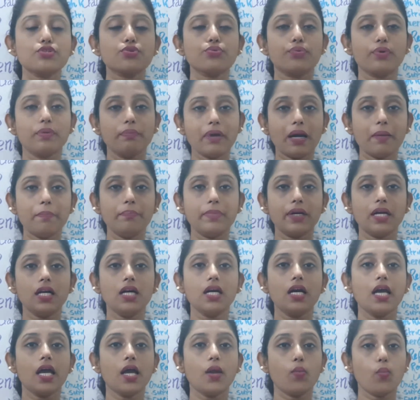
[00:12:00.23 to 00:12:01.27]
to remember
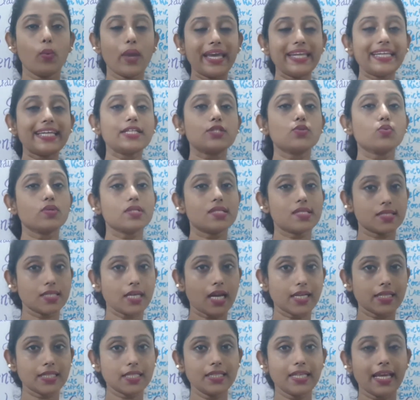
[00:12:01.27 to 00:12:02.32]
when it was
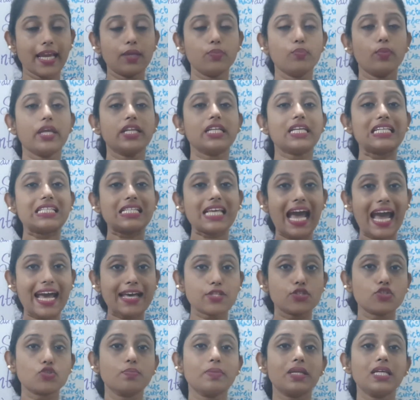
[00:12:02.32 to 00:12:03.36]
started and when it
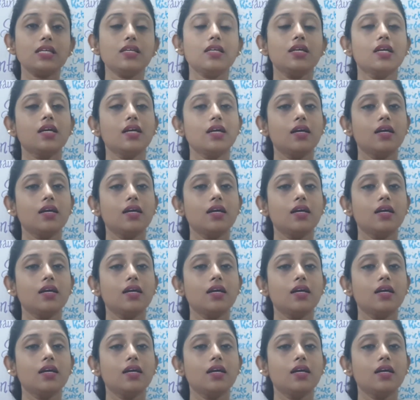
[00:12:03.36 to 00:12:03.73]
has to be